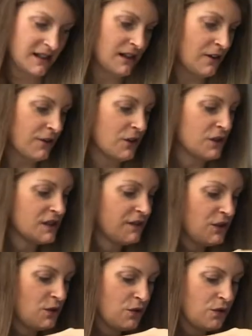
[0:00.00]
For those of
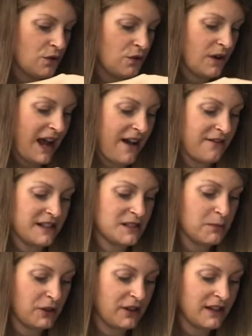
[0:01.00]
you who have
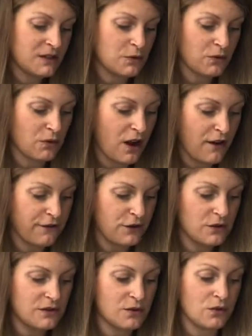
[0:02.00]
experience with raw
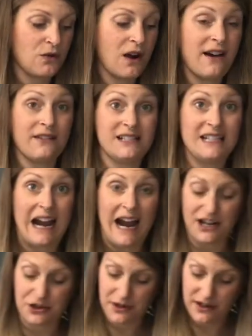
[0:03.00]
foods or who have a
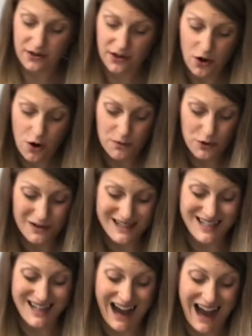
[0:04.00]
dehydrator at home, you can
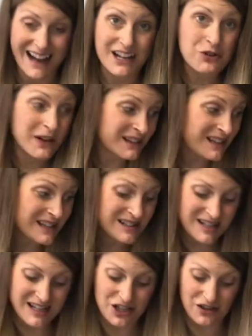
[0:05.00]
dehydrate this
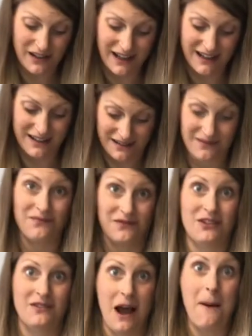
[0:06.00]
into like
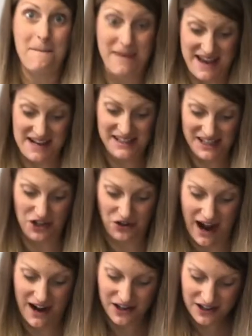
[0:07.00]
amazing
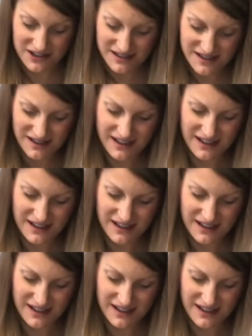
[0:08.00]
crackers